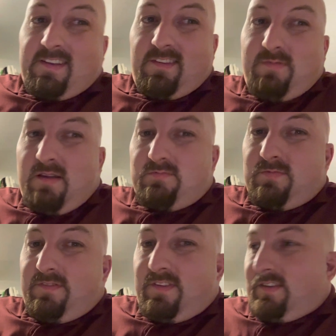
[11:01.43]
He's
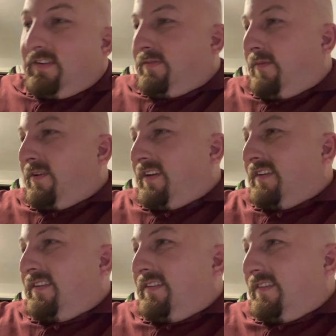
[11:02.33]
probably he's probably gonna
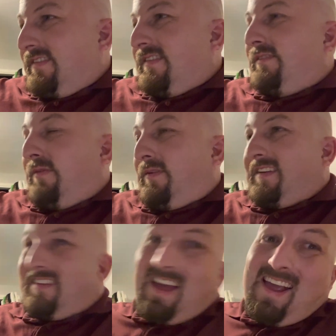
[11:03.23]
he's probably
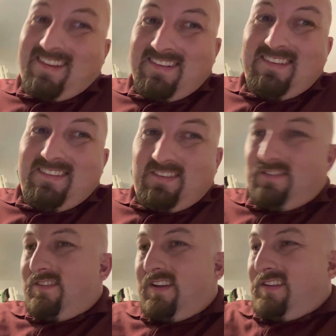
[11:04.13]
gonna die
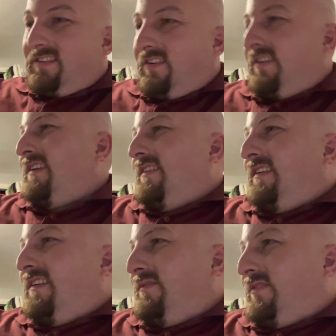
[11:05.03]
soon. He, so he
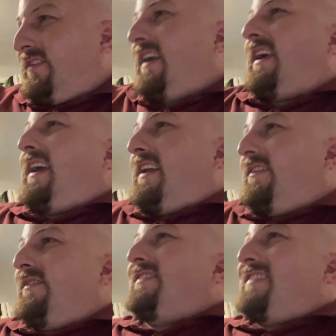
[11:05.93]
he was like, I got to
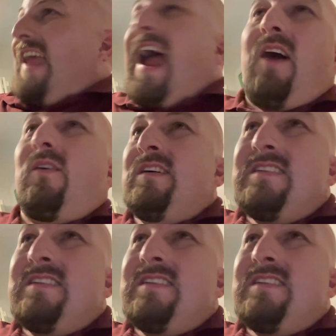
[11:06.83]
do this now.